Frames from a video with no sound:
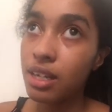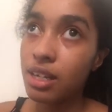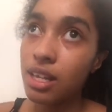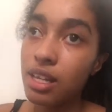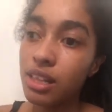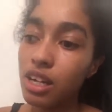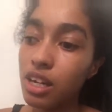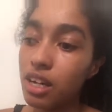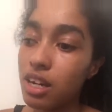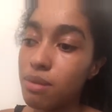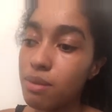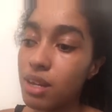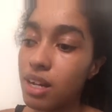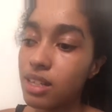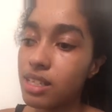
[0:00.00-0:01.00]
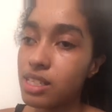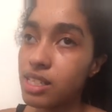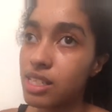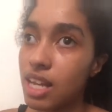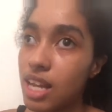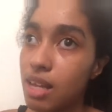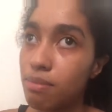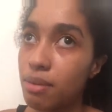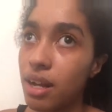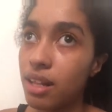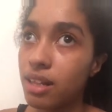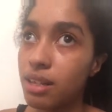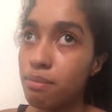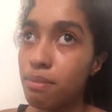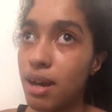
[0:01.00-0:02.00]
they're going to be on the site probably
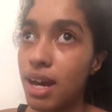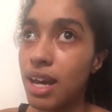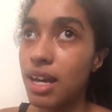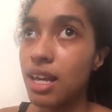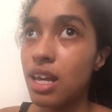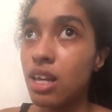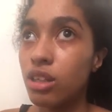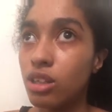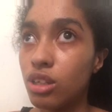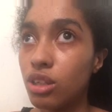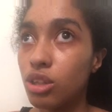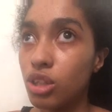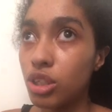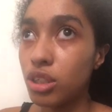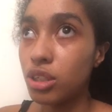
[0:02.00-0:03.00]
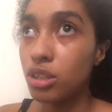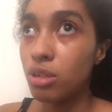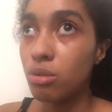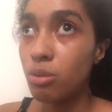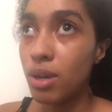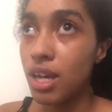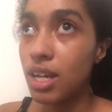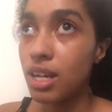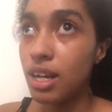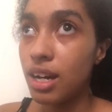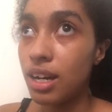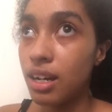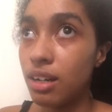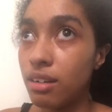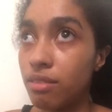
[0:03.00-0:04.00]
by the 3rd week
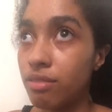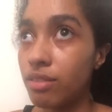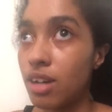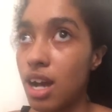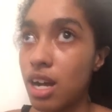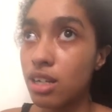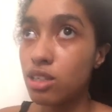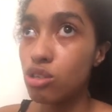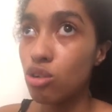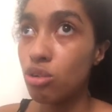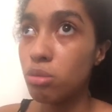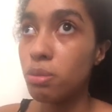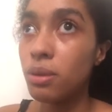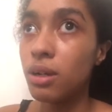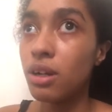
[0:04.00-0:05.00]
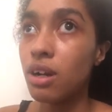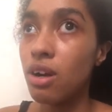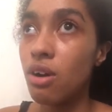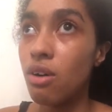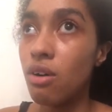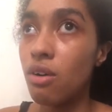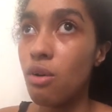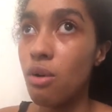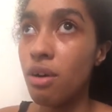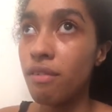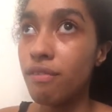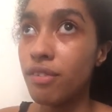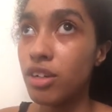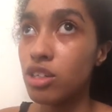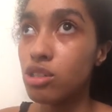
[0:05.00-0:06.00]
of October or
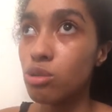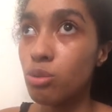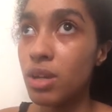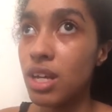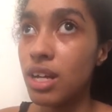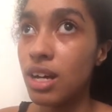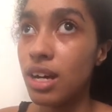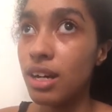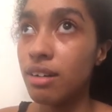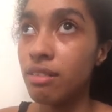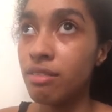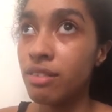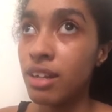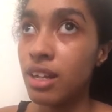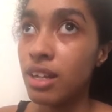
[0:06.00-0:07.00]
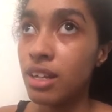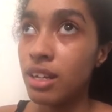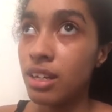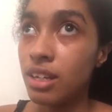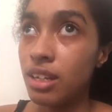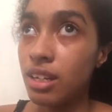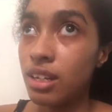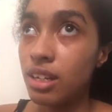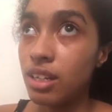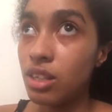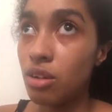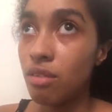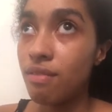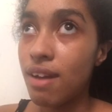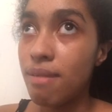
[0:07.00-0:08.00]
1st week of
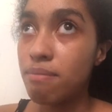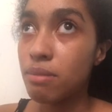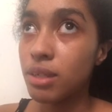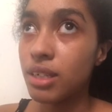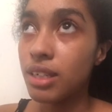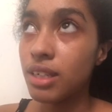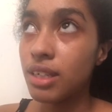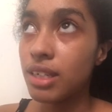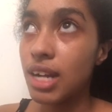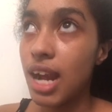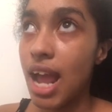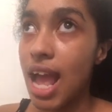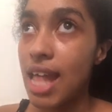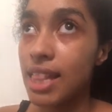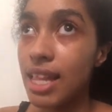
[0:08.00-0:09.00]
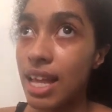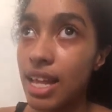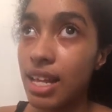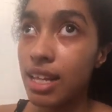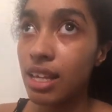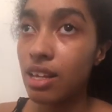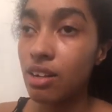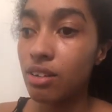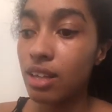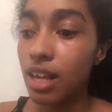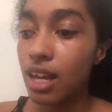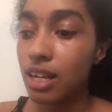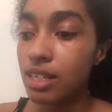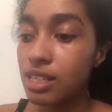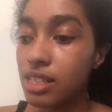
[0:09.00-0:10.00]
November, and then they
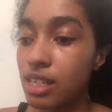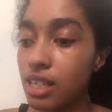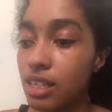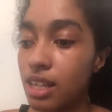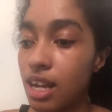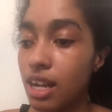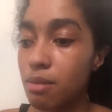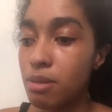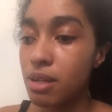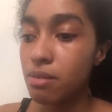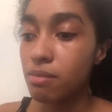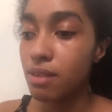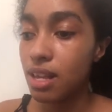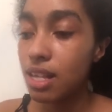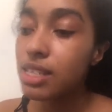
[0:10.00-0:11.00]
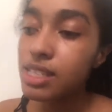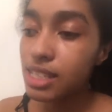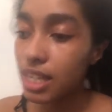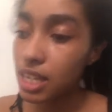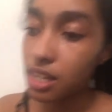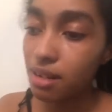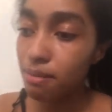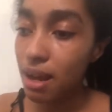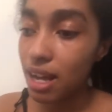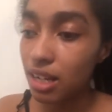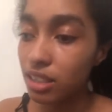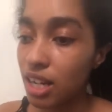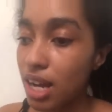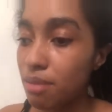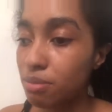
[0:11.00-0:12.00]
gotta be seen by
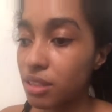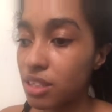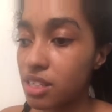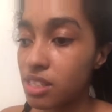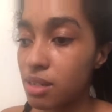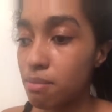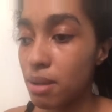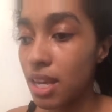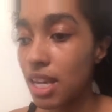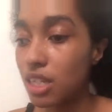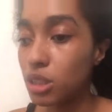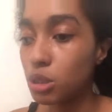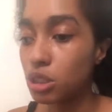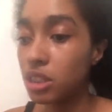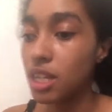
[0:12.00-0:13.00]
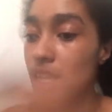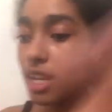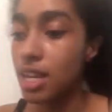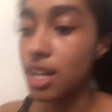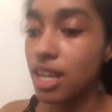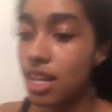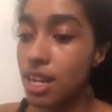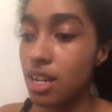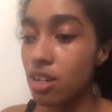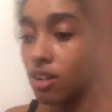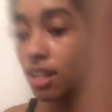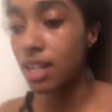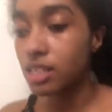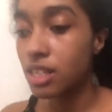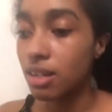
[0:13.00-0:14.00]
adopters and be interested in and all
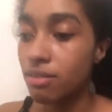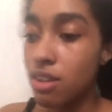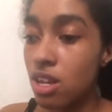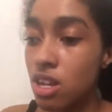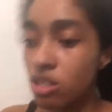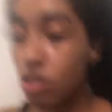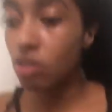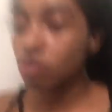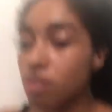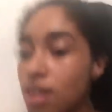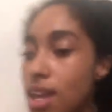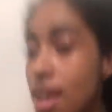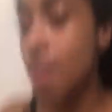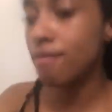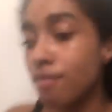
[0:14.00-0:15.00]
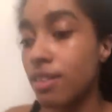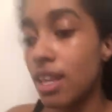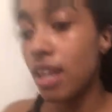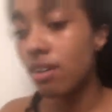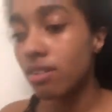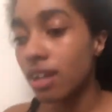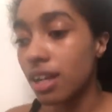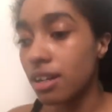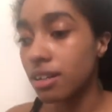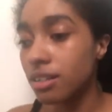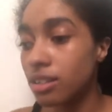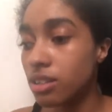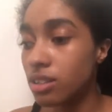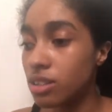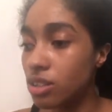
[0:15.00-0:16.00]
that stuff. So if they don't get a
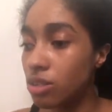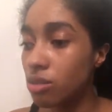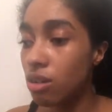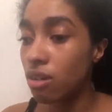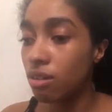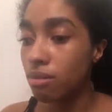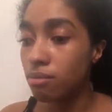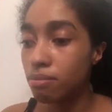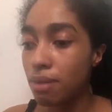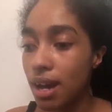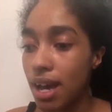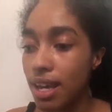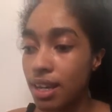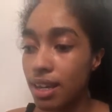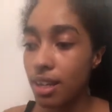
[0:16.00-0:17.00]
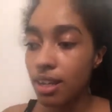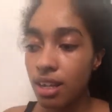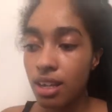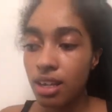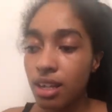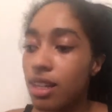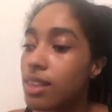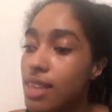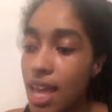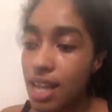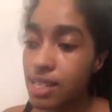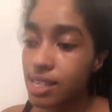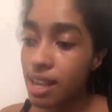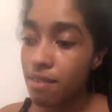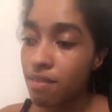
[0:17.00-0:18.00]
new home by
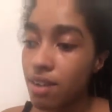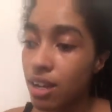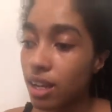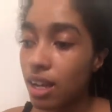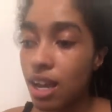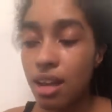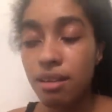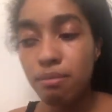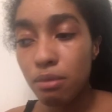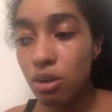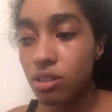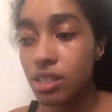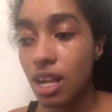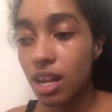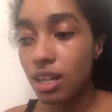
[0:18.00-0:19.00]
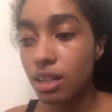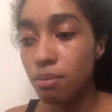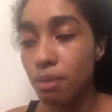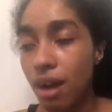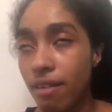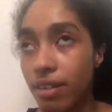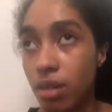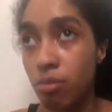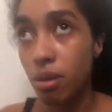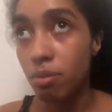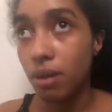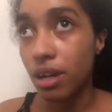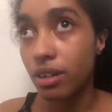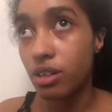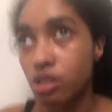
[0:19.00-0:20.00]
Thanksgiving, it most likely probably be by
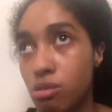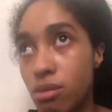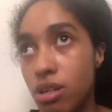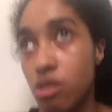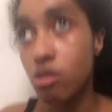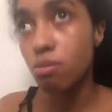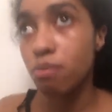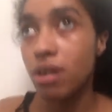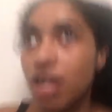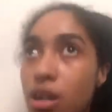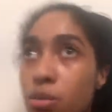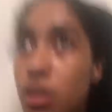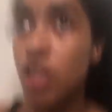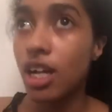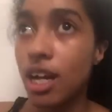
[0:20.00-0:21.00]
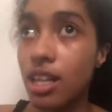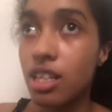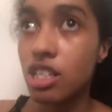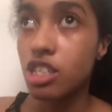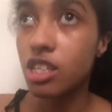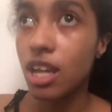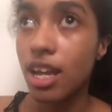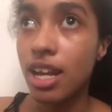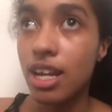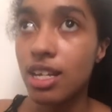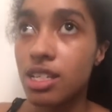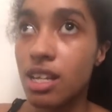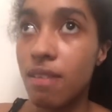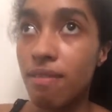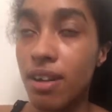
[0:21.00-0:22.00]
Christmas. But I'll be checking the site and
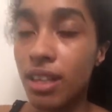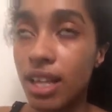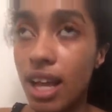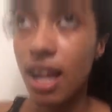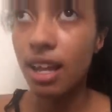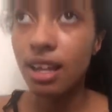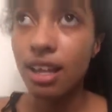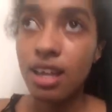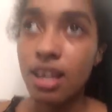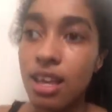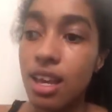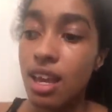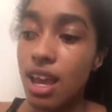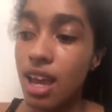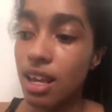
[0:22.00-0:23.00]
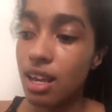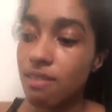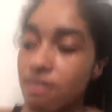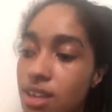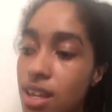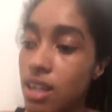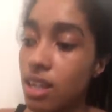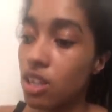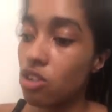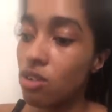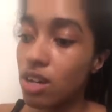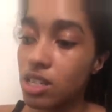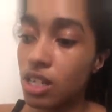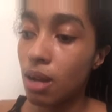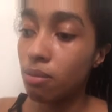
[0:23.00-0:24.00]
stuff like that and giving you guys
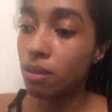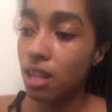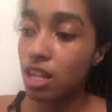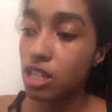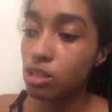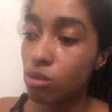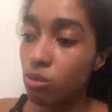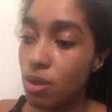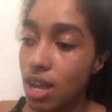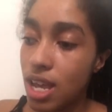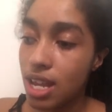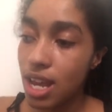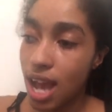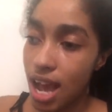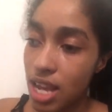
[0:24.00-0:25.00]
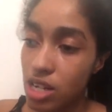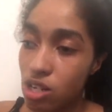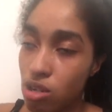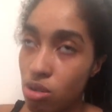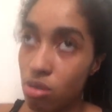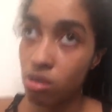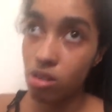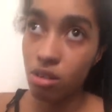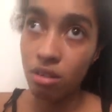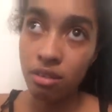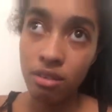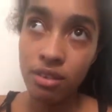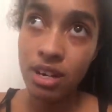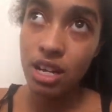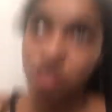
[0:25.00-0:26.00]
updates when
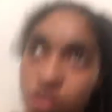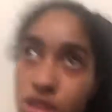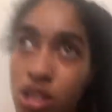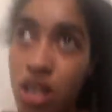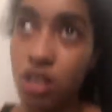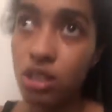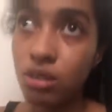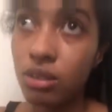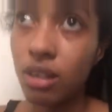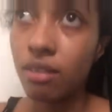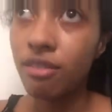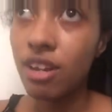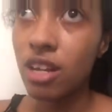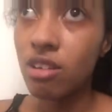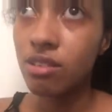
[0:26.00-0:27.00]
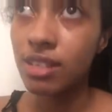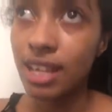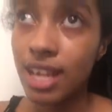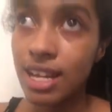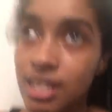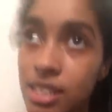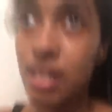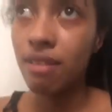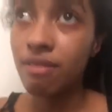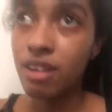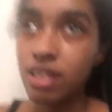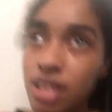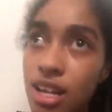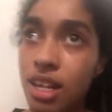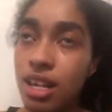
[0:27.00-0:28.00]
I start doing videos again and stuff like
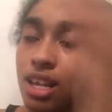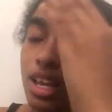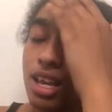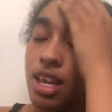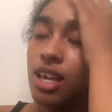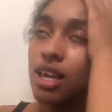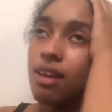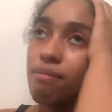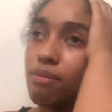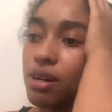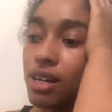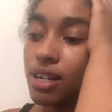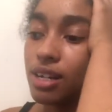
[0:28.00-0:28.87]
that. But